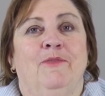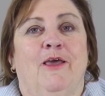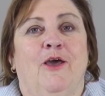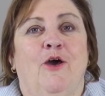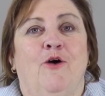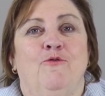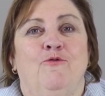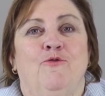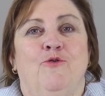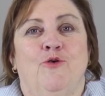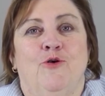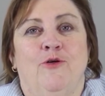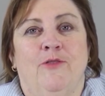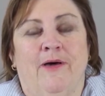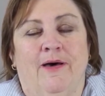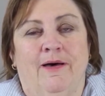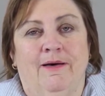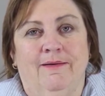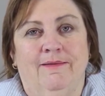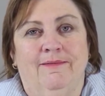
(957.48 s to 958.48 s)
Go
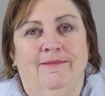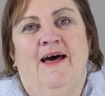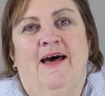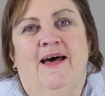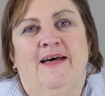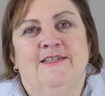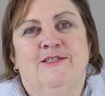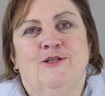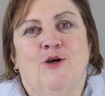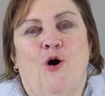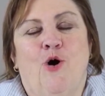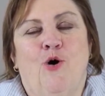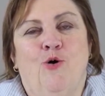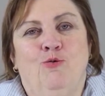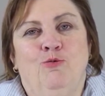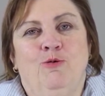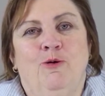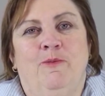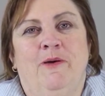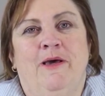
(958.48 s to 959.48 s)
further. Us
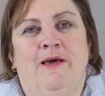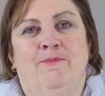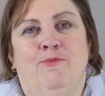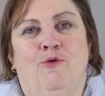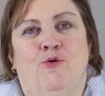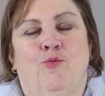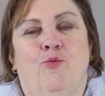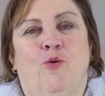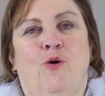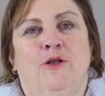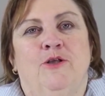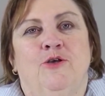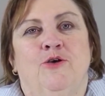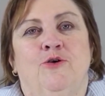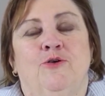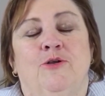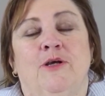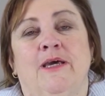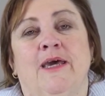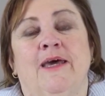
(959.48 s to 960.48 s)
older people want
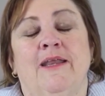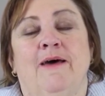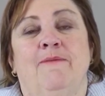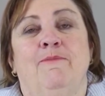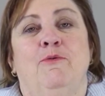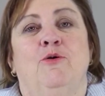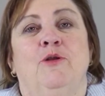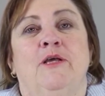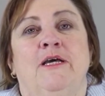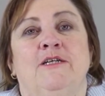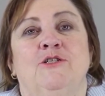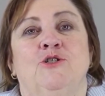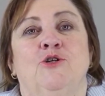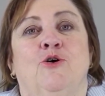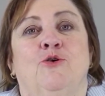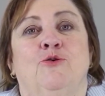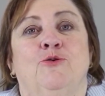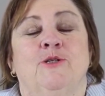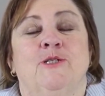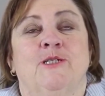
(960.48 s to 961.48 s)
you to get up on our
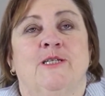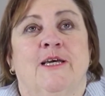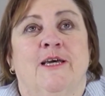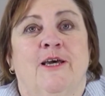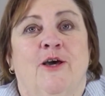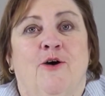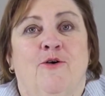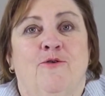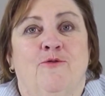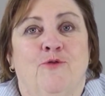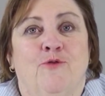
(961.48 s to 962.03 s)
shoulders and go